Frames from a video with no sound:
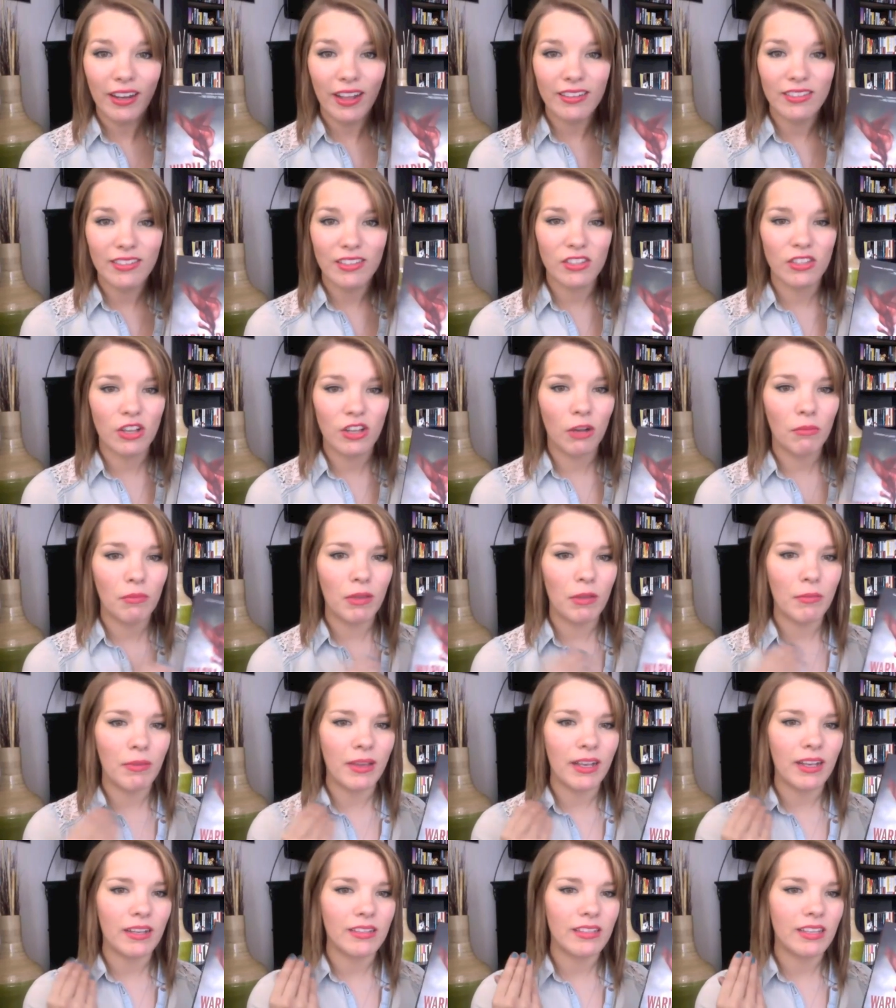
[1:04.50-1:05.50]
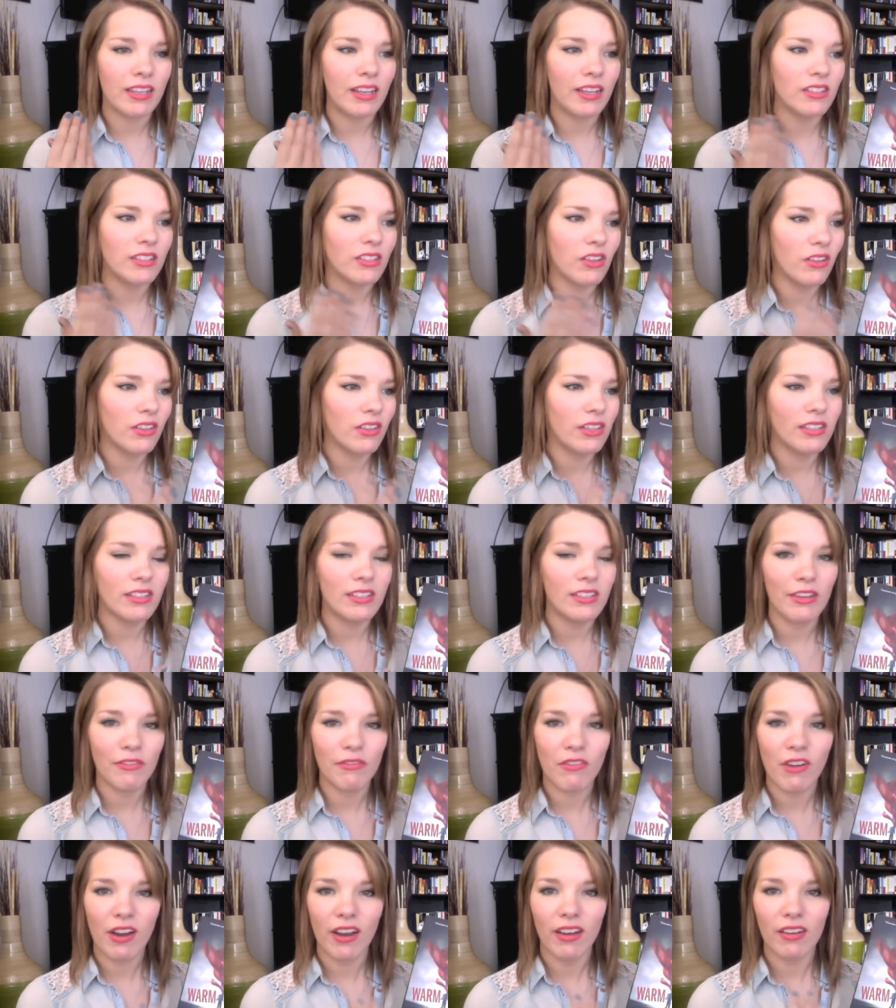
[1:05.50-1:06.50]
as a zombie because he has all these
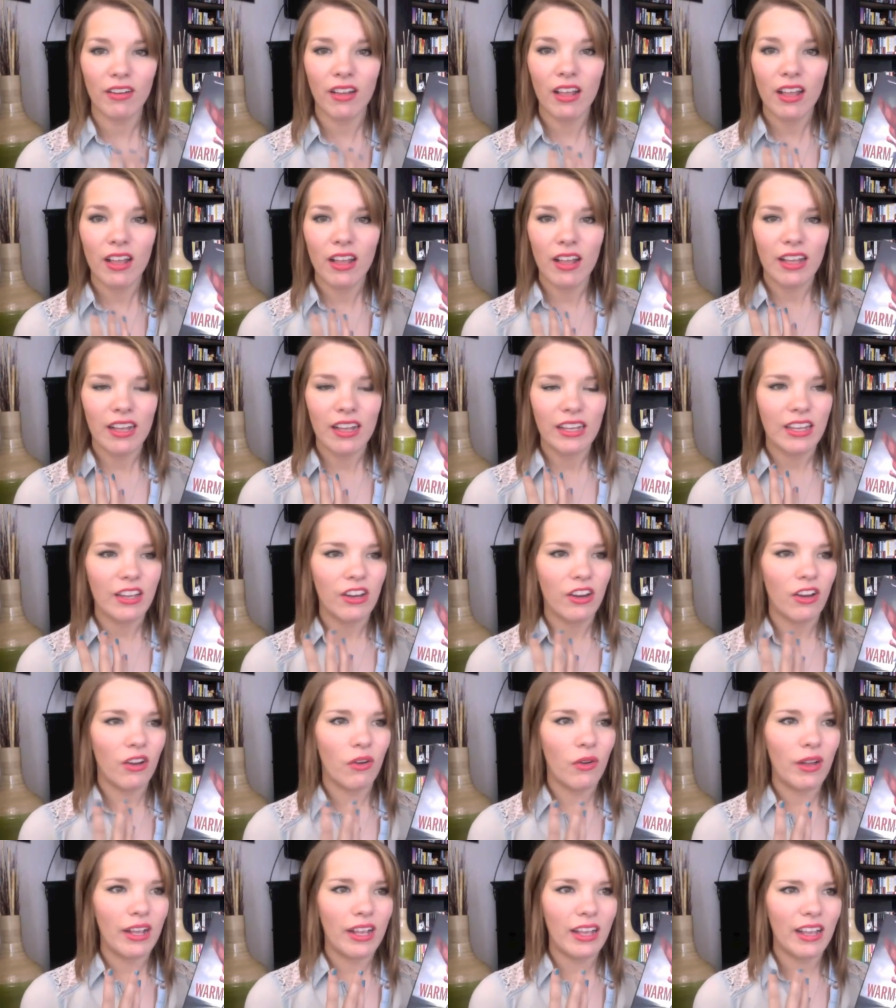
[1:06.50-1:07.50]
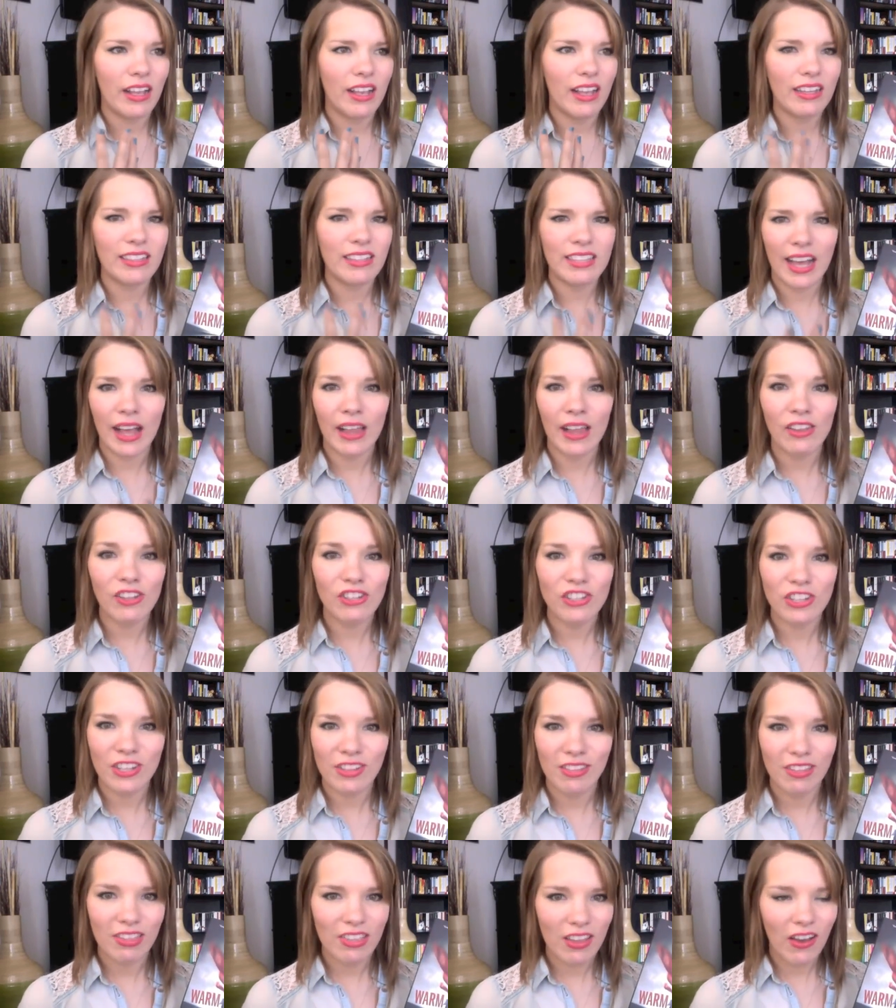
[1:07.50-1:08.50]
different, you know,
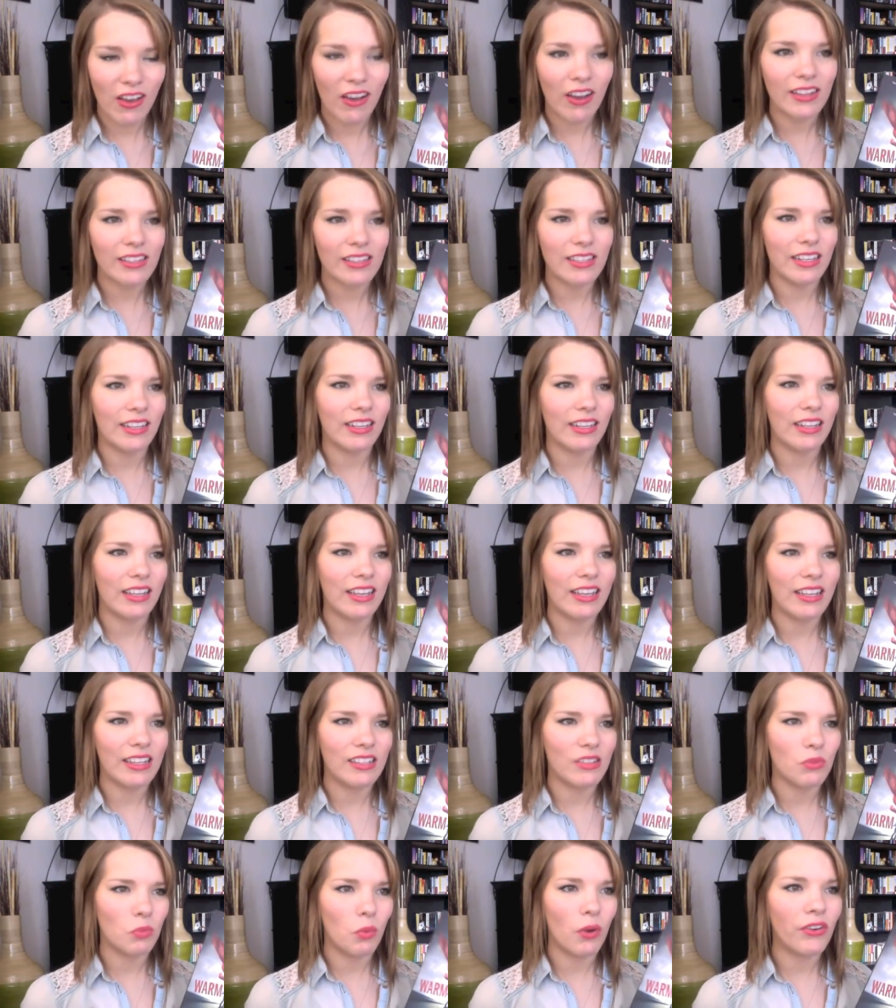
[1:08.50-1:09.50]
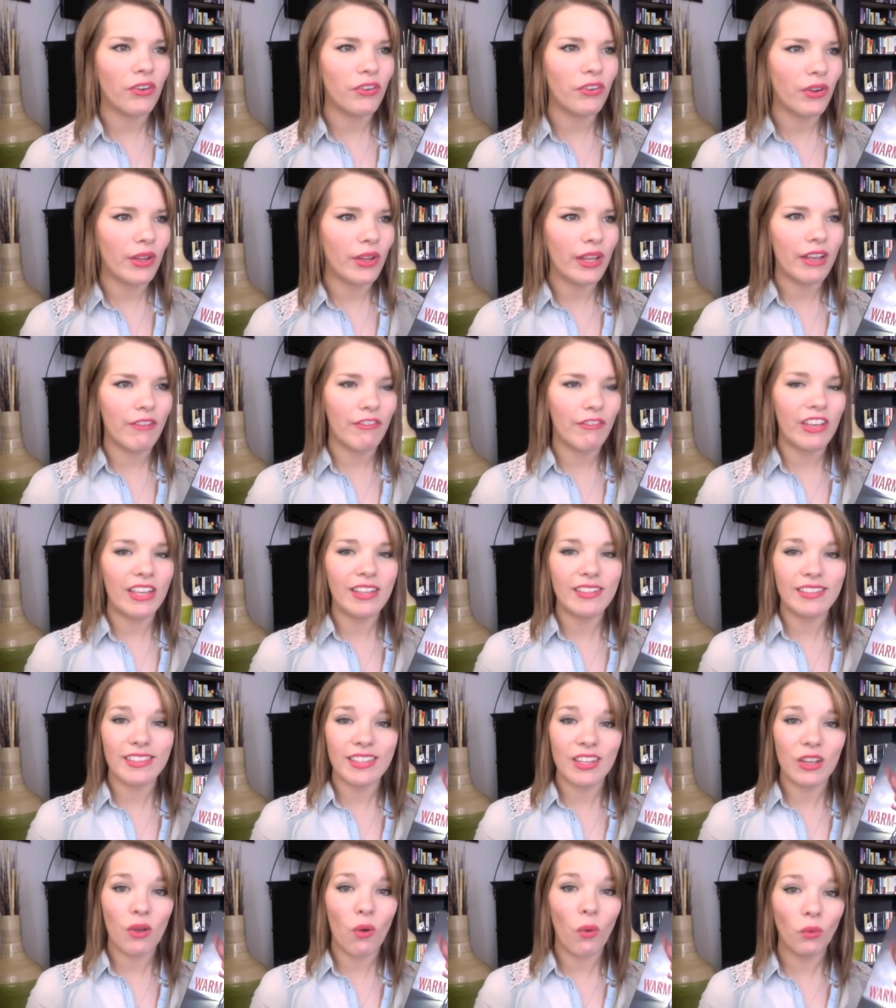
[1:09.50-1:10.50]
intelligent thoughts and he's wondering if he's
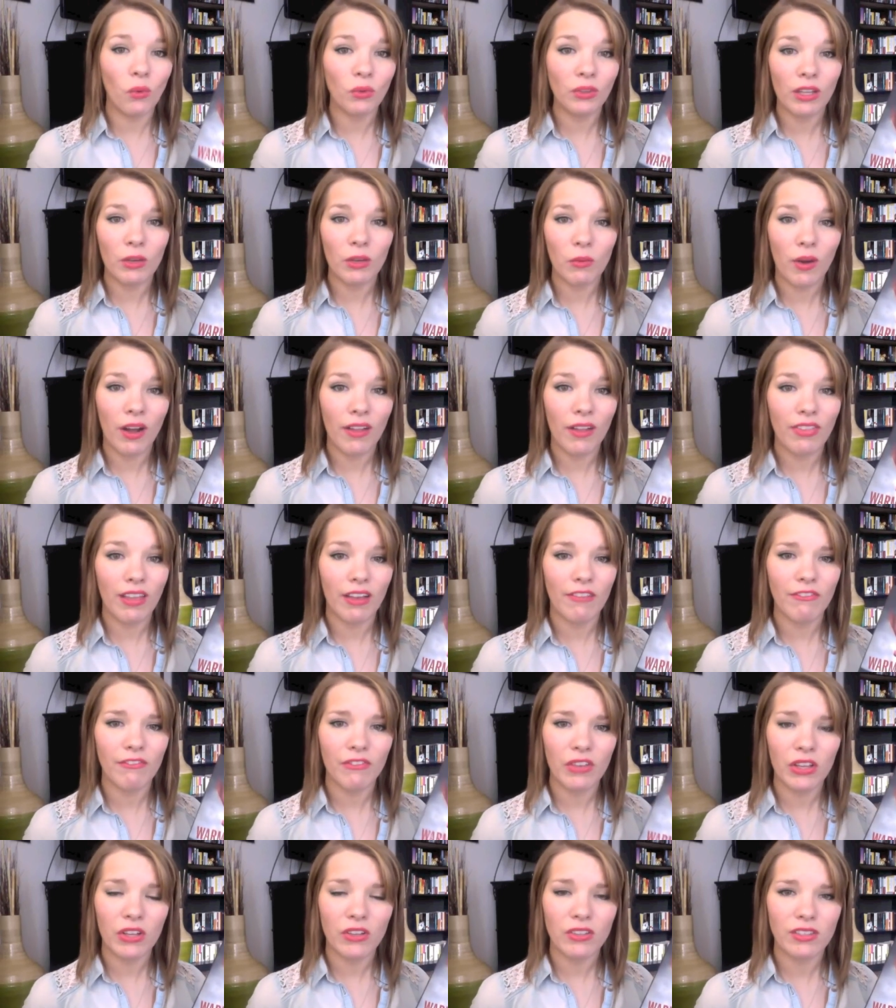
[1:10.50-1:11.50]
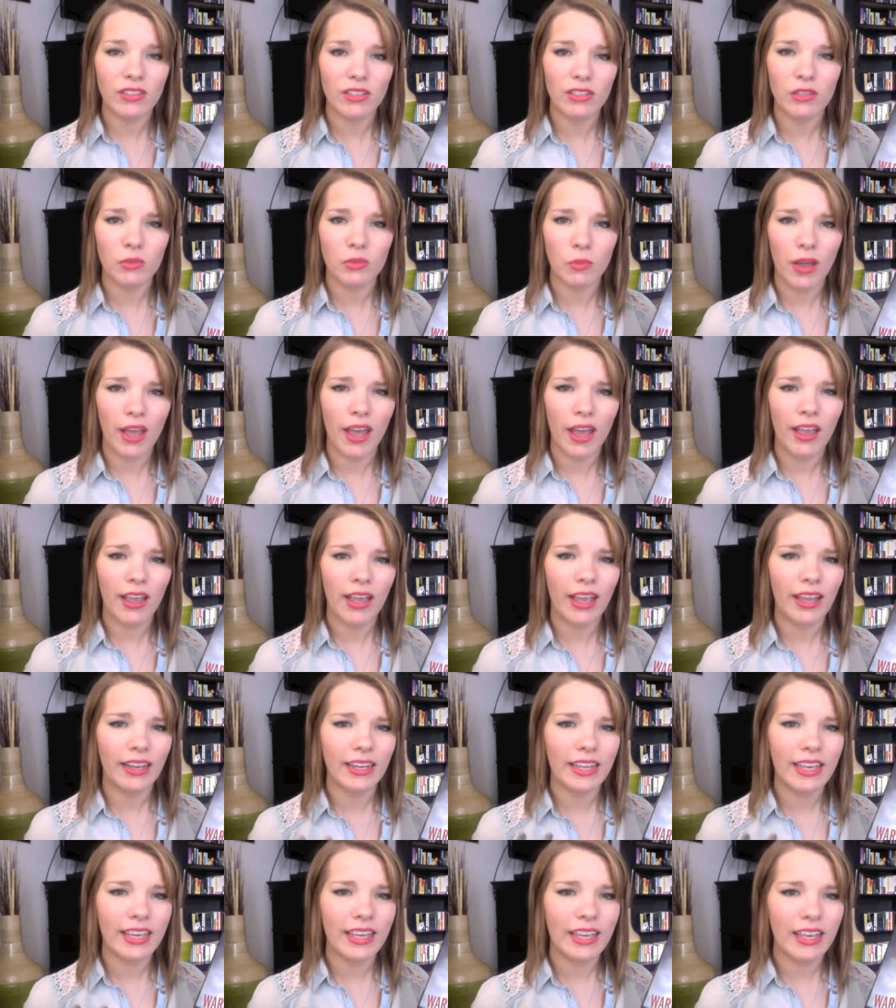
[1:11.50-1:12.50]
the only one that feels this way
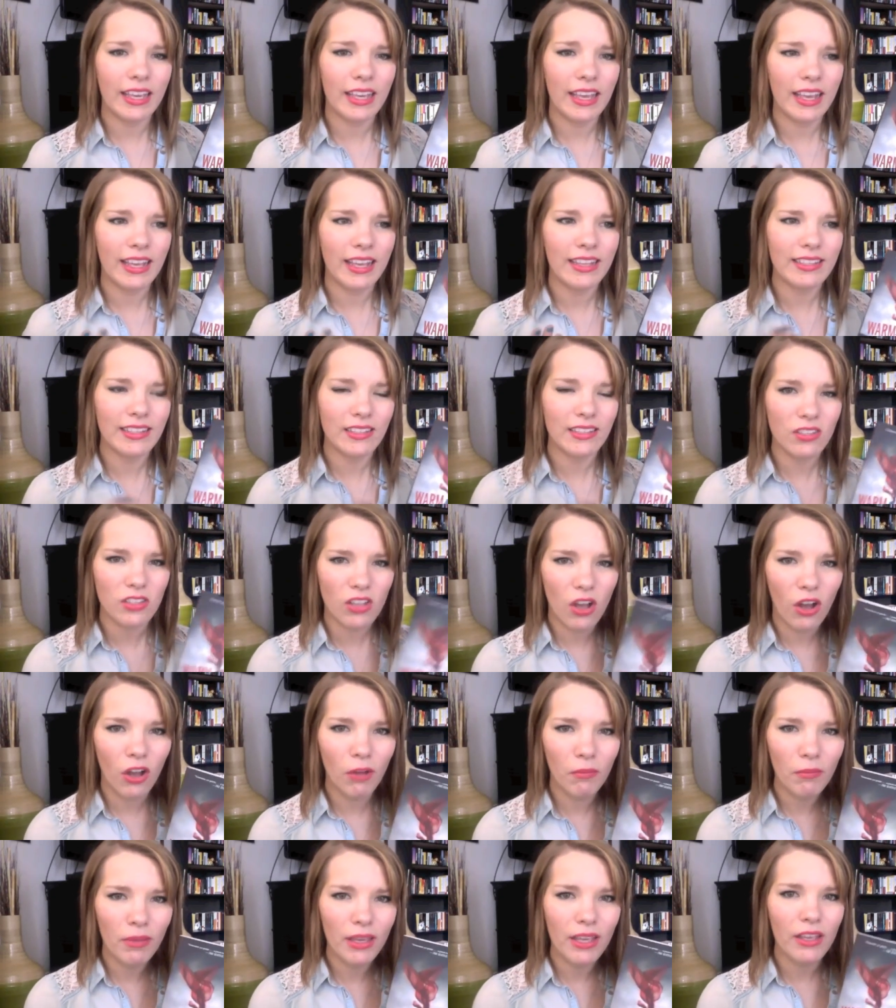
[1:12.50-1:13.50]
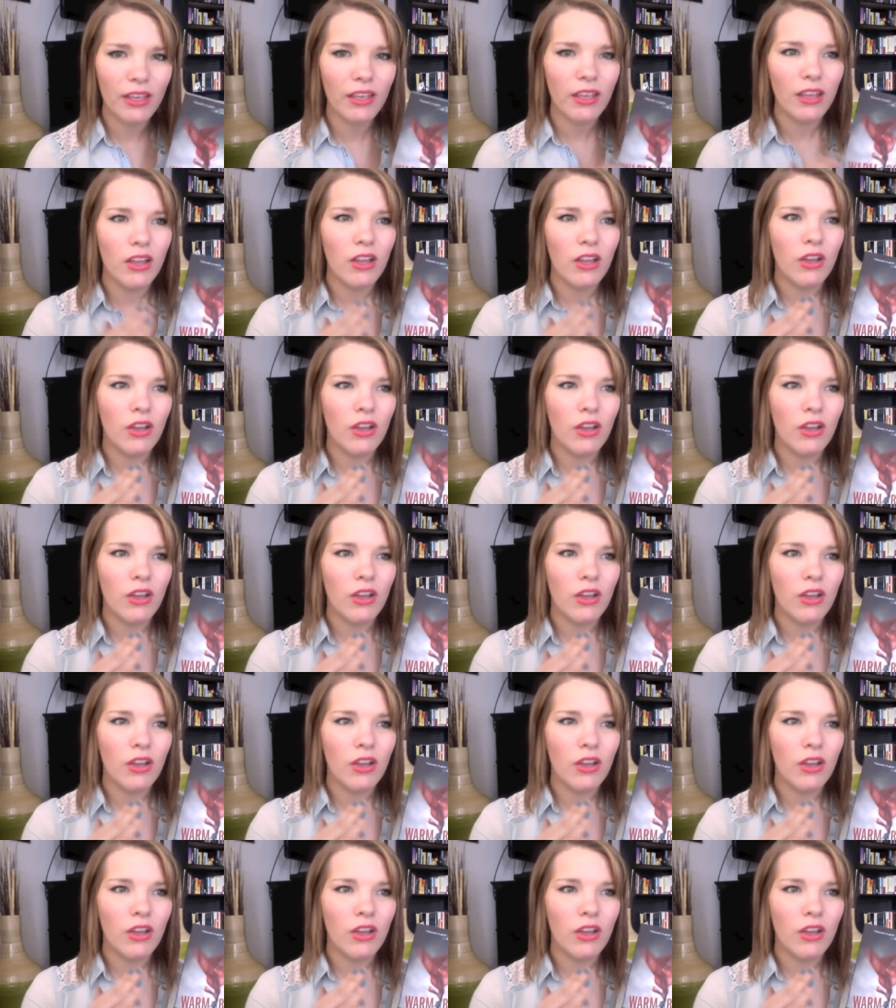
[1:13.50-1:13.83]
and he is a zombie